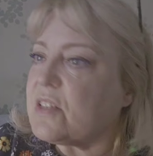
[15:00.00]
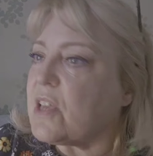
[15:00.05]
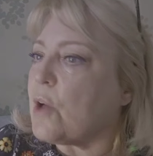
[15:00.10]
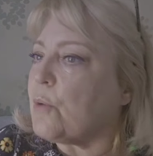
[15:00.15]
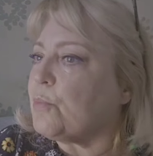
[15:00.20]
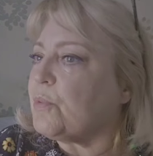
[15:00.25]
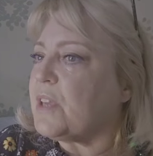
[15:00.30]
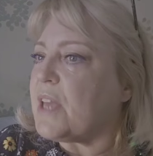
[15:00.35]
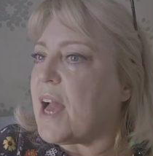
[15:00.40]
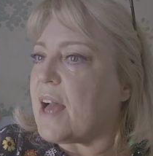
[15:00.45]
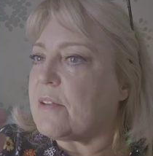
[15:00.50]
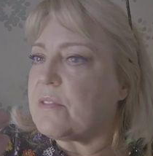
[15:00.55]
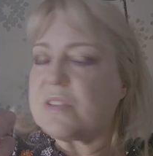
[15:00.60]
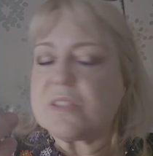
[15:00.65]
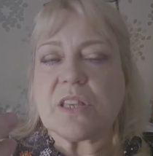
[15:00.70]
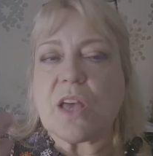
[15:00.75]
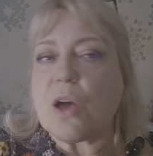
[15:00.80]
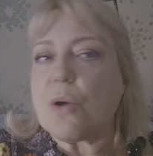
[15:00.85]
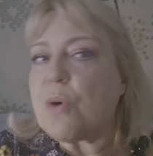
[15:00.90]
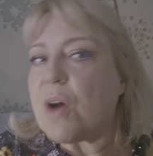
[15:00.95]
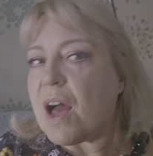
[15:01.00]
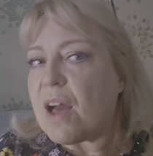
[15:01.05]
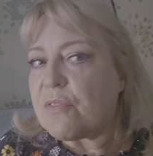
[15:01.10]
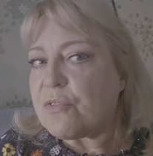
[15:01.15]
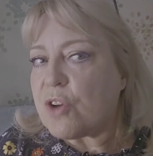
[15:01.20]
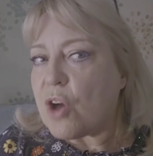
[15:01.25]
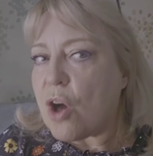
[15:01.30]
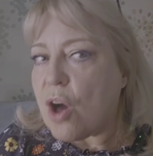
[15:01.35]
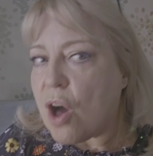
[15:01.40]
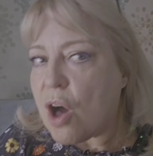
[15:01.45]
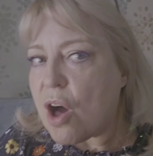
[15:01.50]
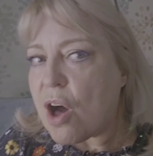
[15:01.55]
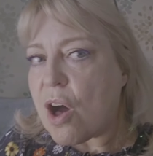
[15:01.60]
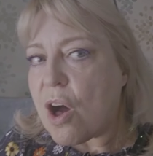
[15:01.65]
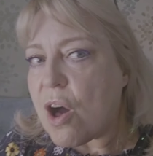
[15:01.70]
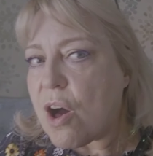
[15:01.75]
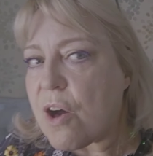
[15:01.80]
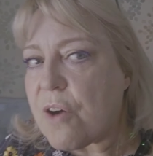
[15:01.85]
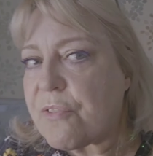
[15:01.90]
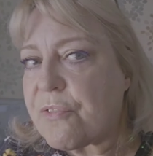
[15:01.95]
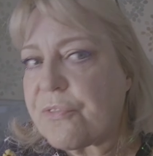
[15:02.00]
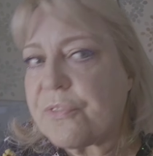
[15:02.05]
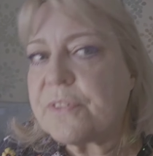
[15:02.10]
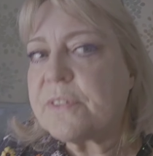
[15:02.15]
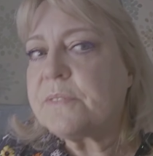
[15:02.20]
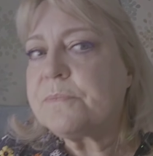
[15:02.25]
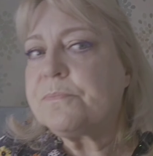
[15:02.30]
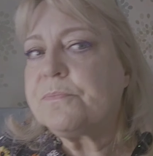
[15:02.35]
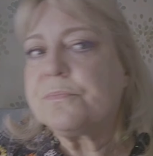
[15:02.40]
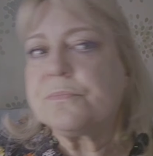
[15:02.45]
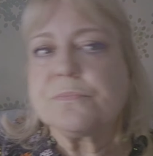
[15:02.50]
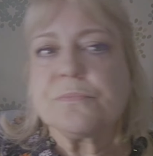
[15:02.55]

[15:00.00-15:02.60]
So yeah, so I've got half